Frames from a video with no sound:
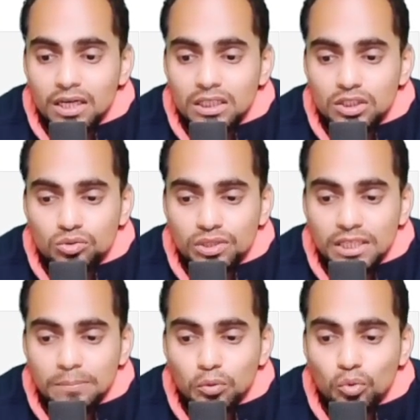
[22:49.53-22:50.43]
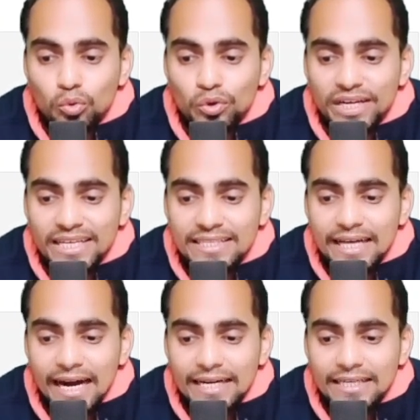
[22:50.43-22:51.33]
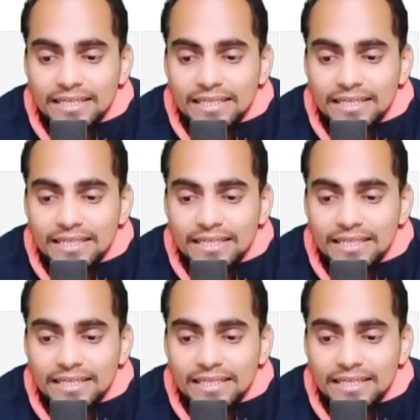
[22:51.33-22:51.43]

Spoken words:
you keep only that